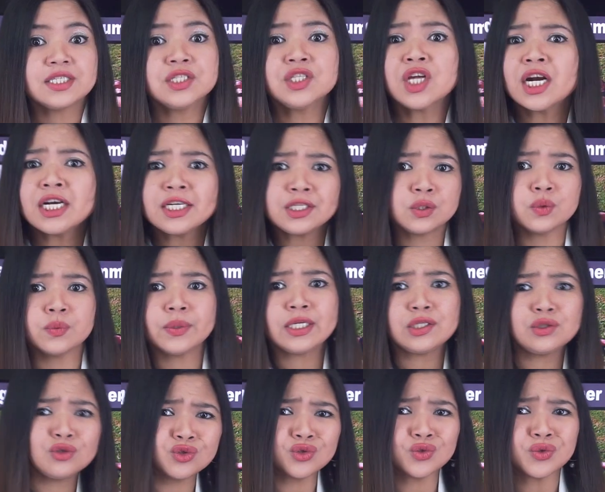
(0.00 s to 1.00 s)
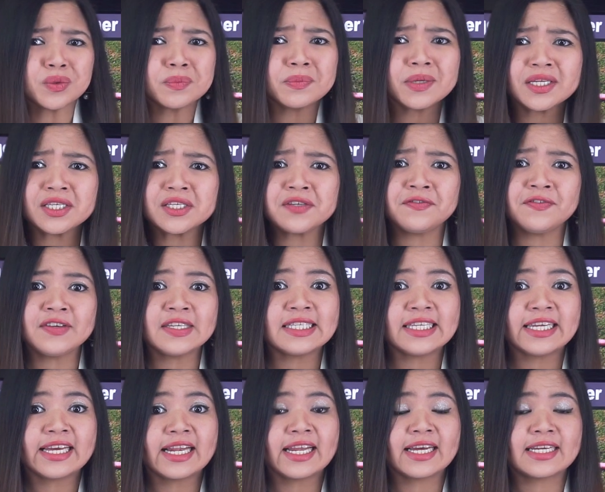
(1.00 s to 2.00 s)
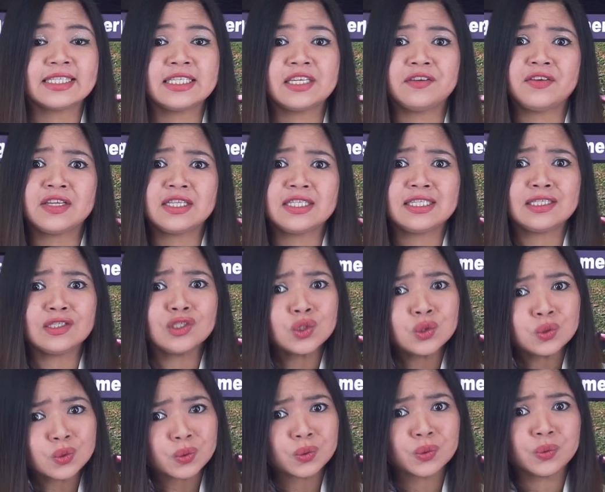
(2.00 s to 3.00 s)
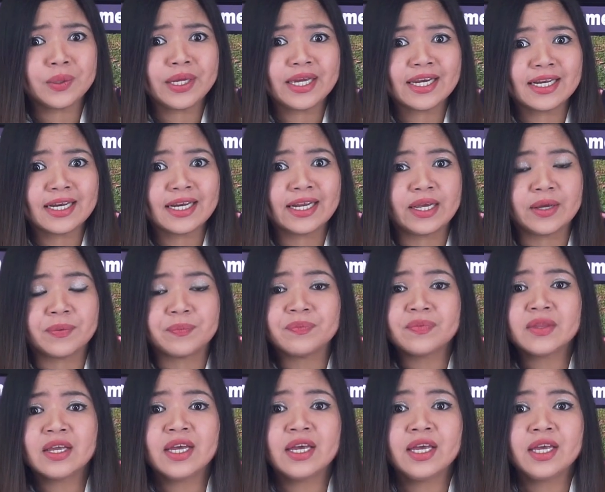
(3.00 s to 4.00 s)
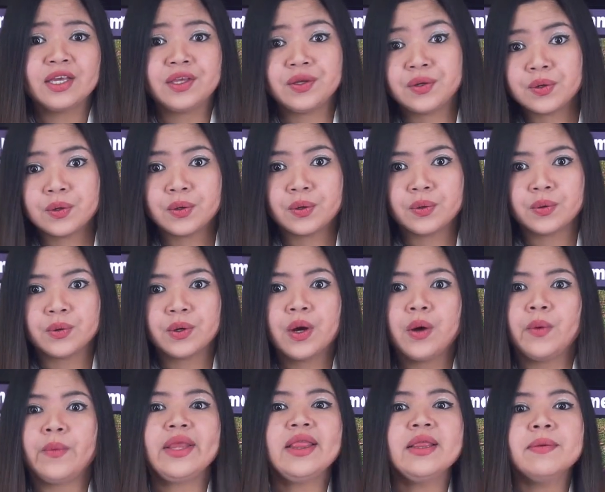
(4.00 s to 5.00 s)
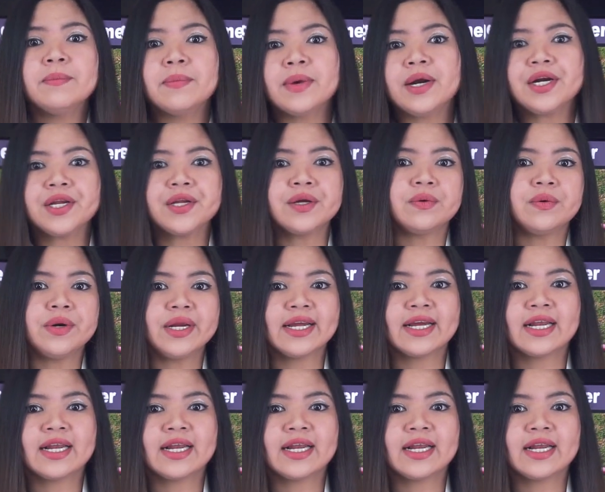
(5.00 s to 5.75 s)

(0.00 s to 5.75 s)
start doing too much physical activity too quickly. You know, when the mercury